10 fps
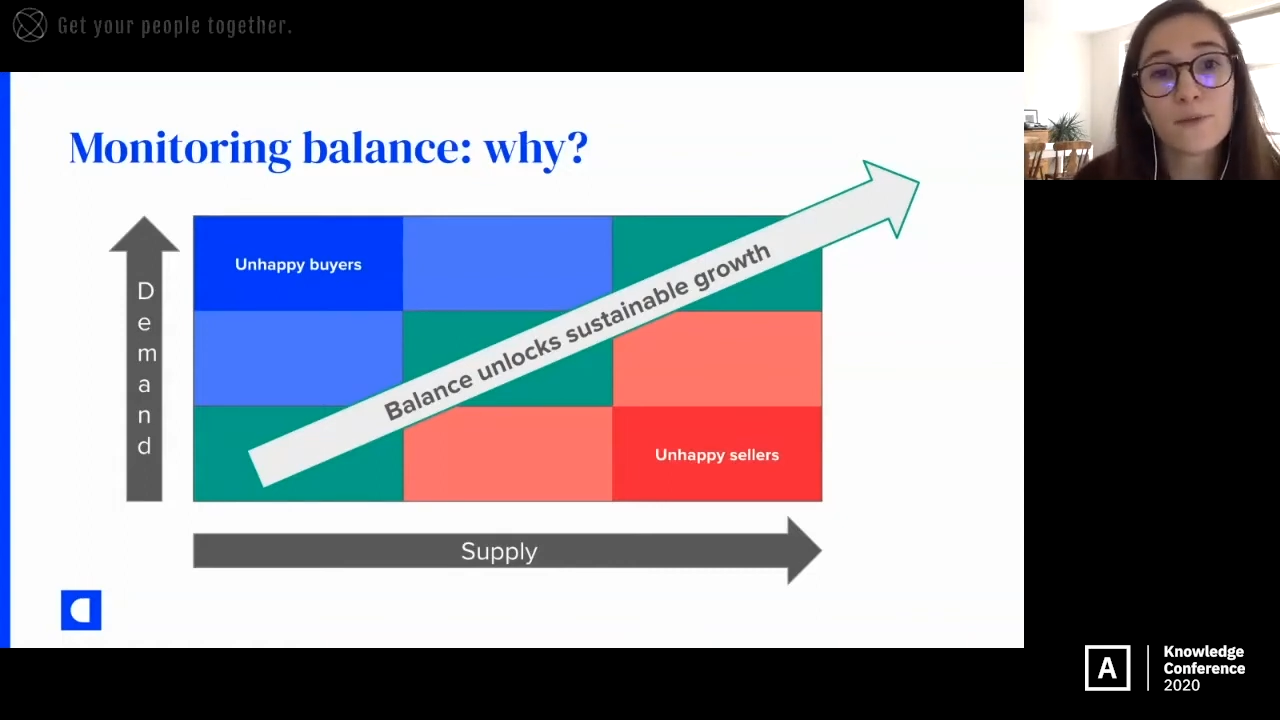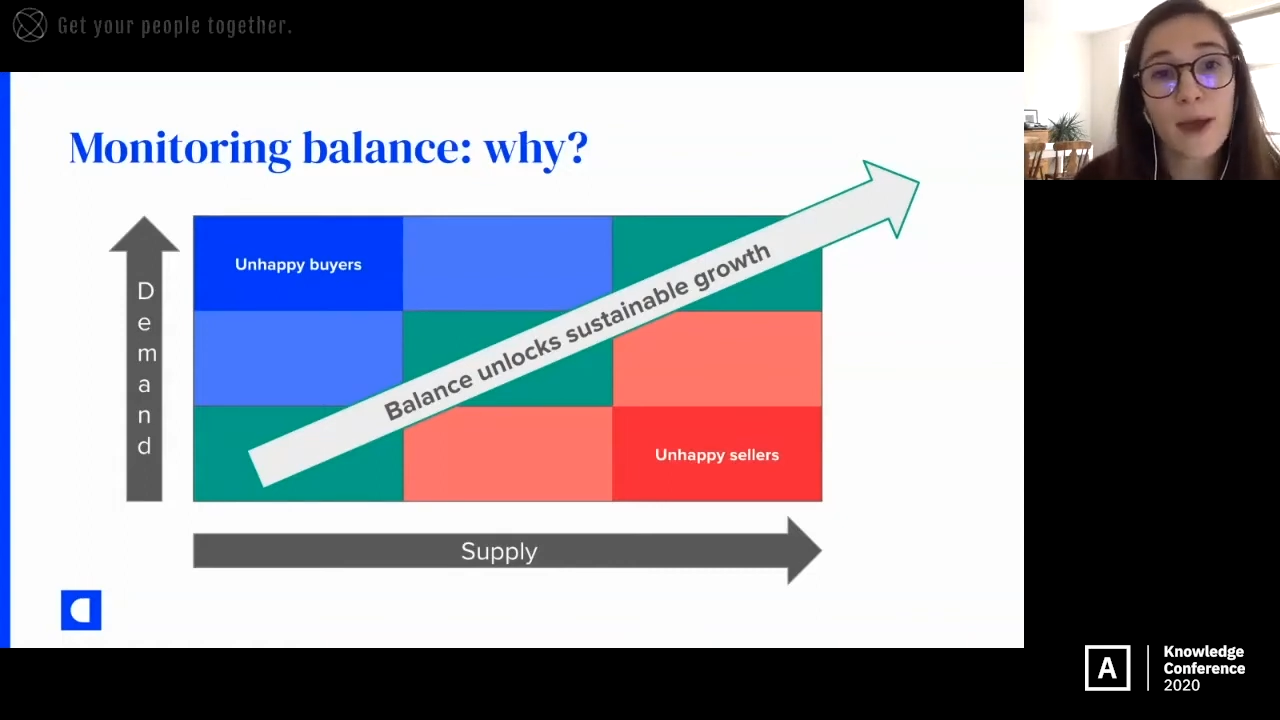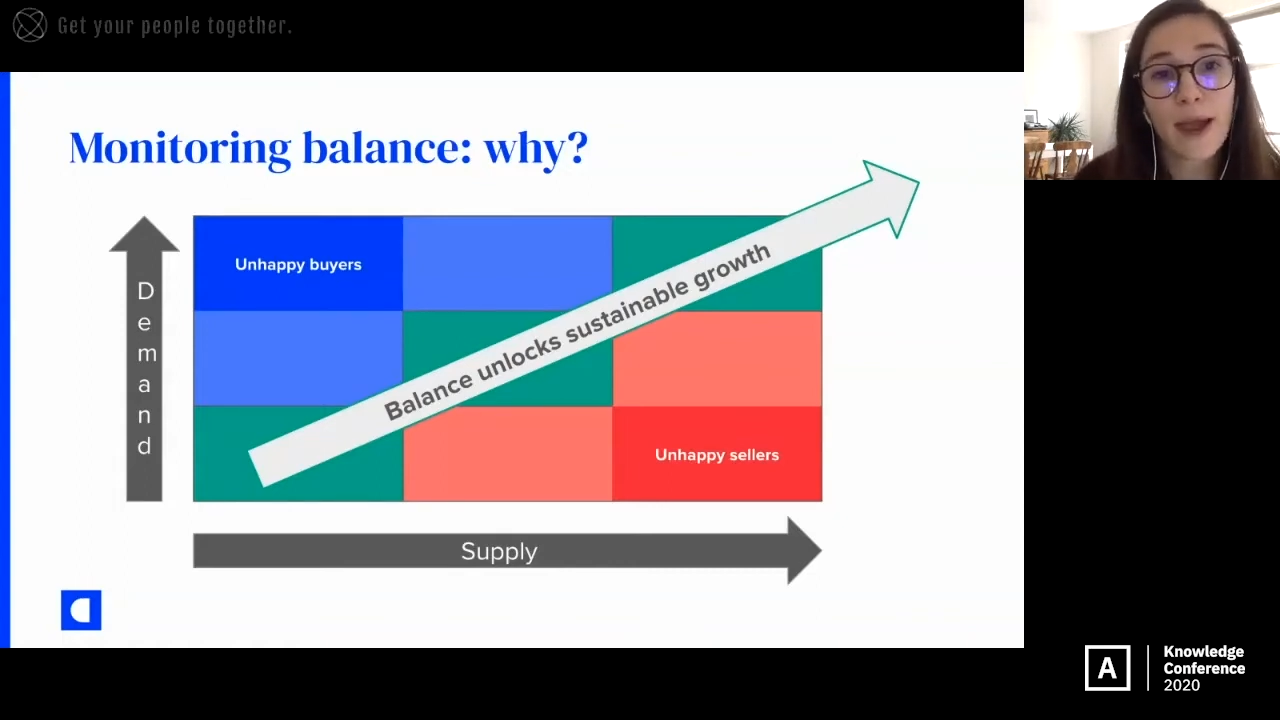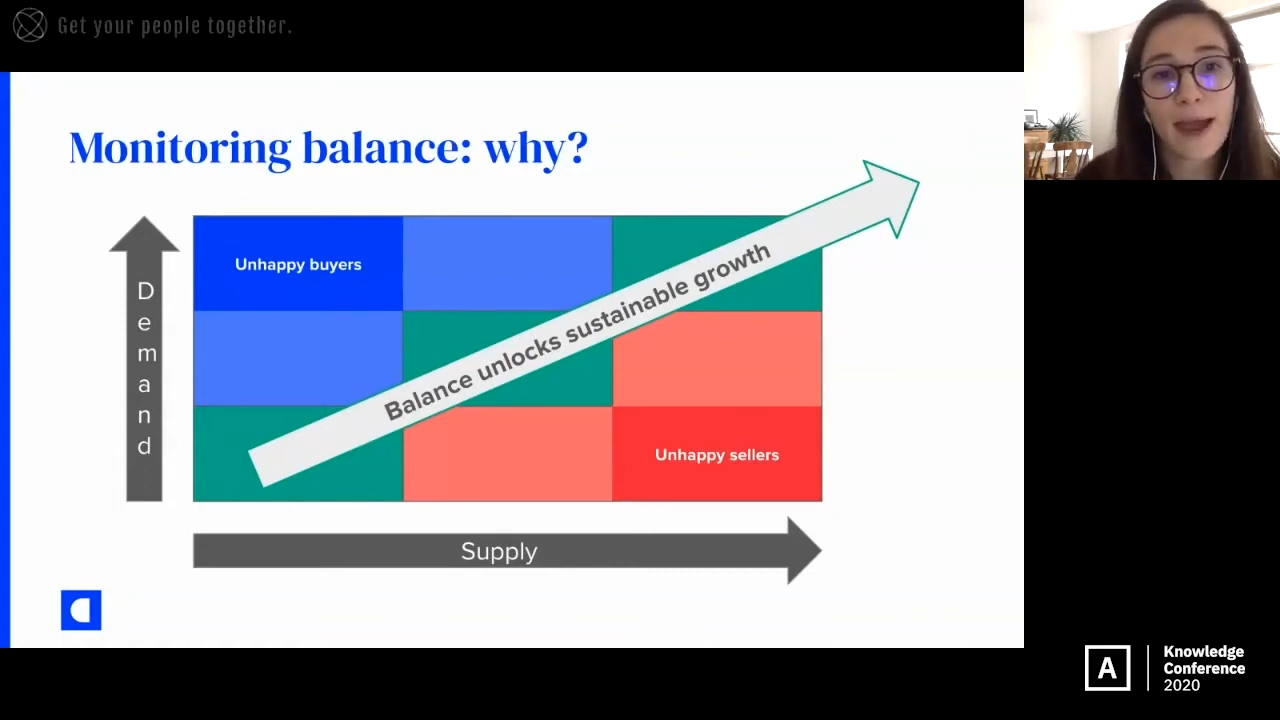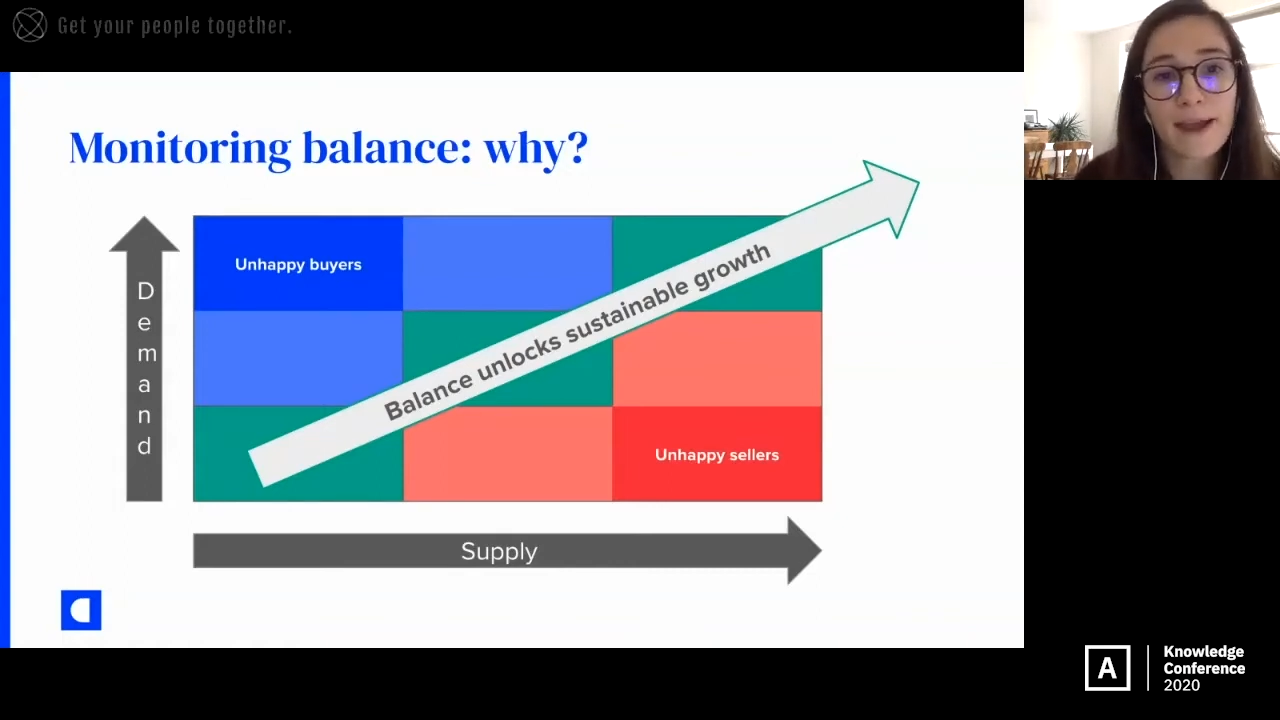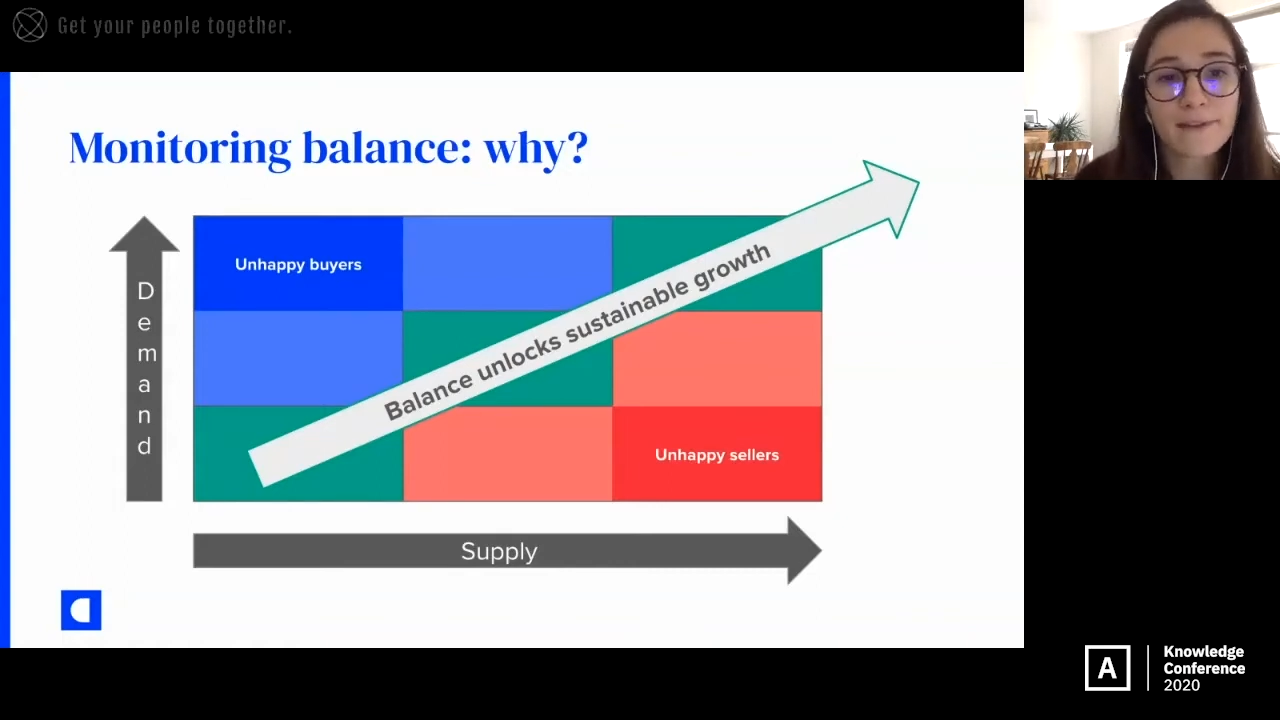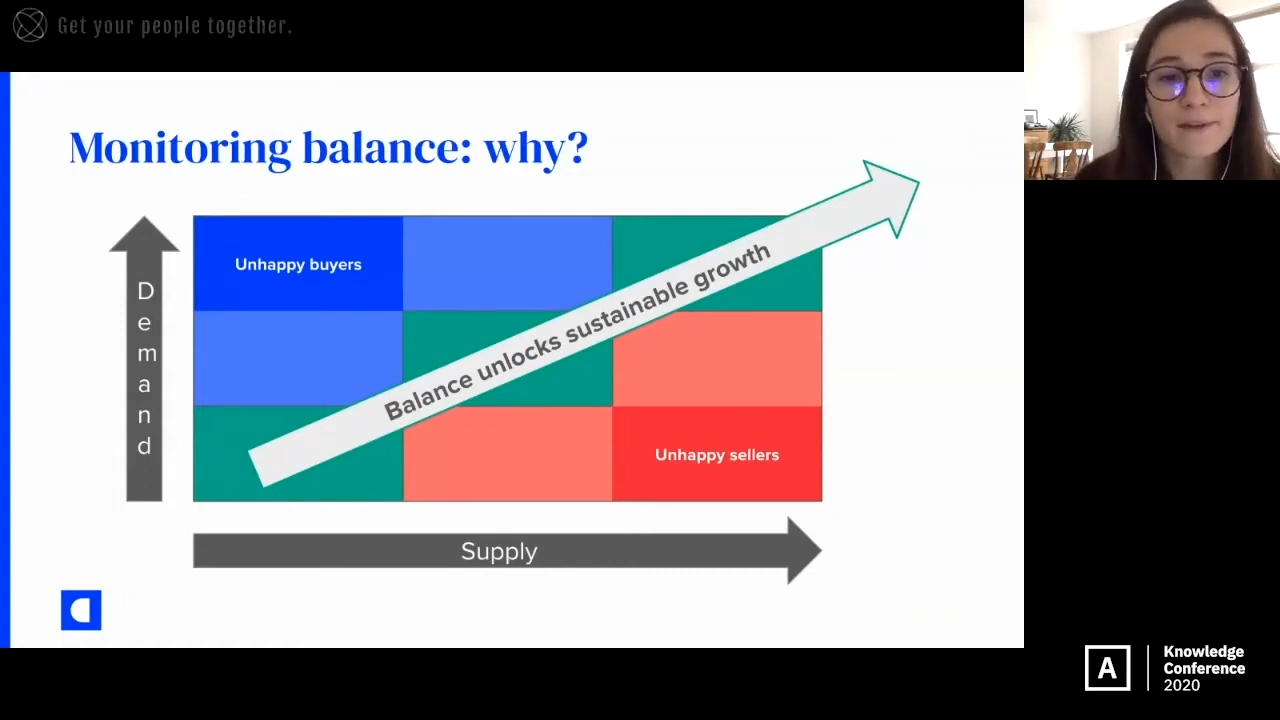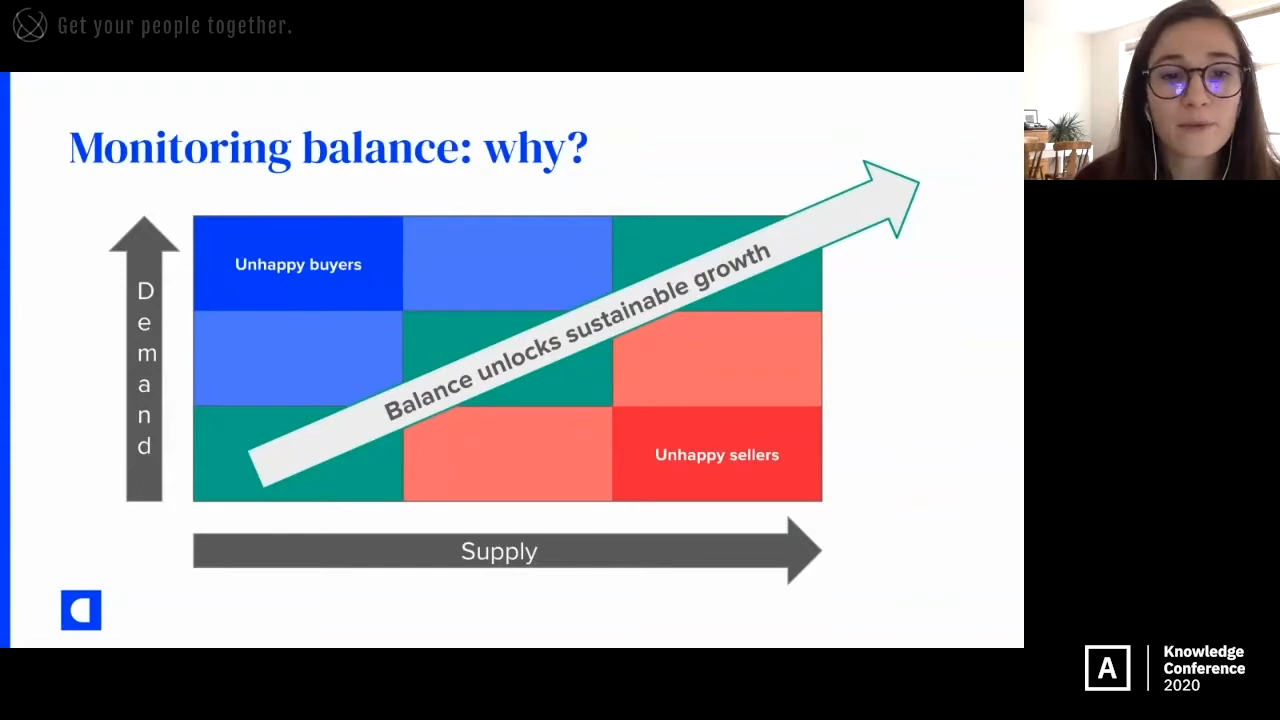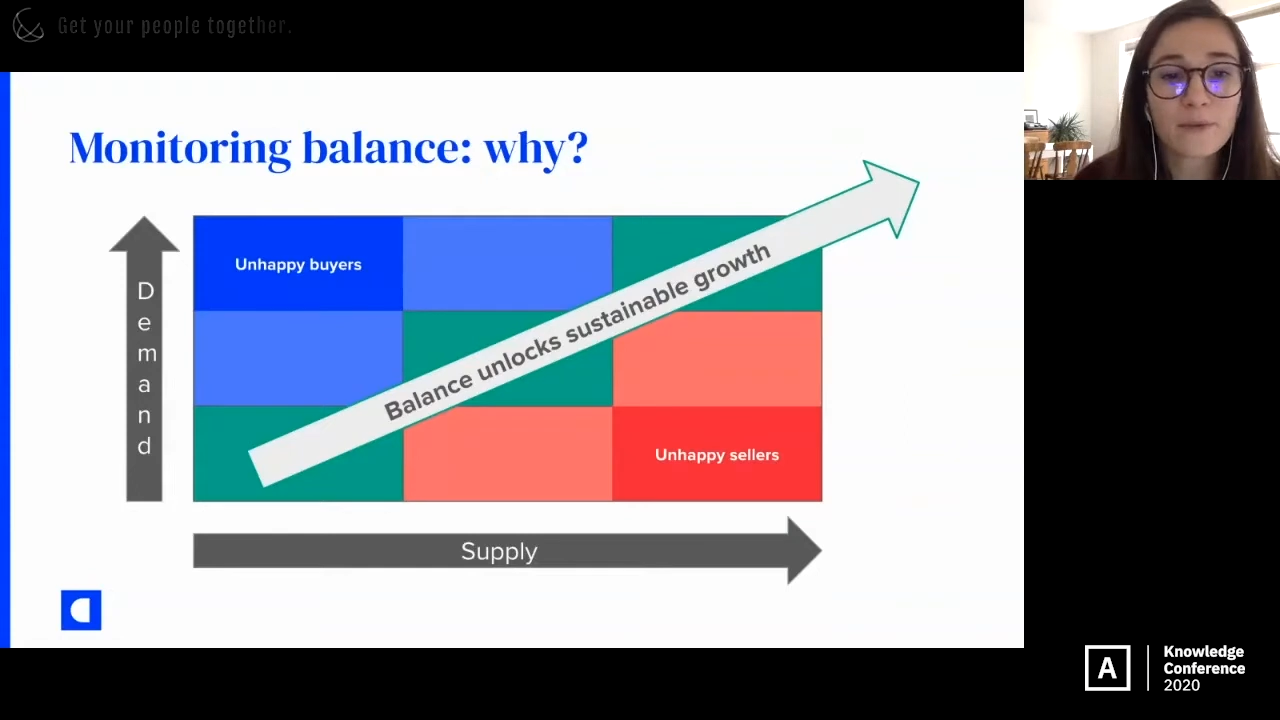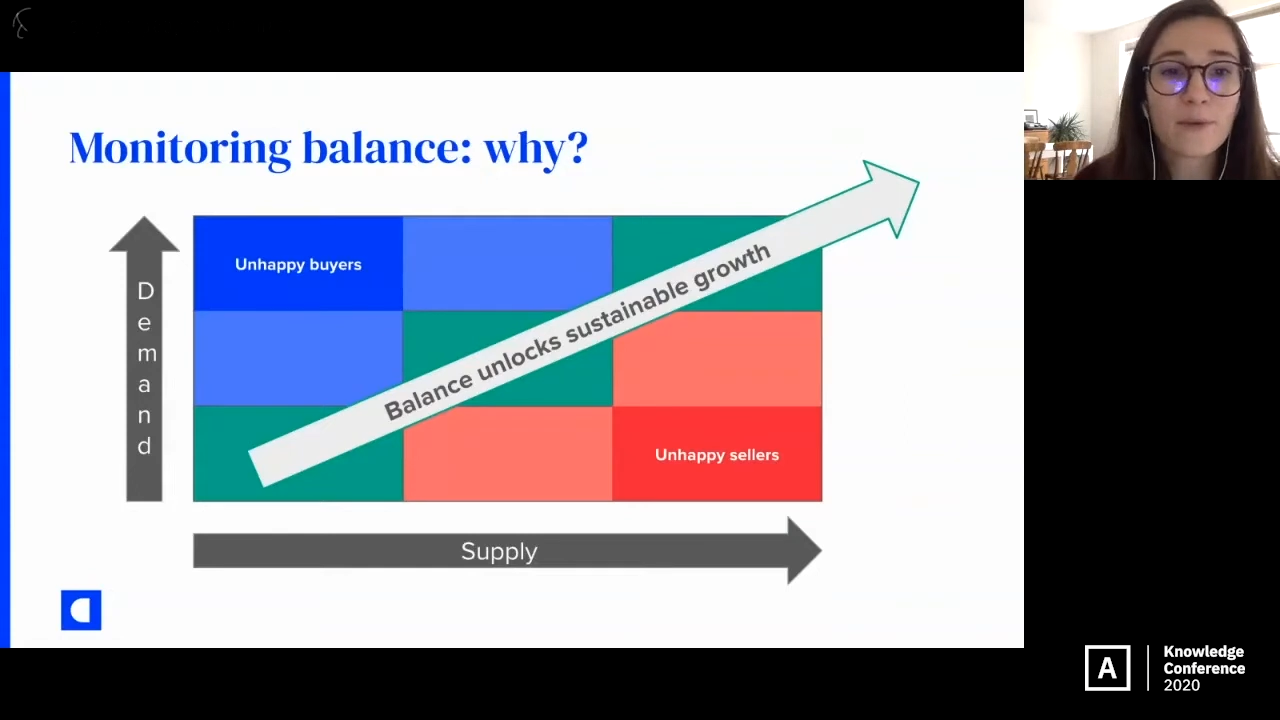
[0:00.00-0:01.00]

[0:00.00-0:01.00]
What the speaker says: to buy items,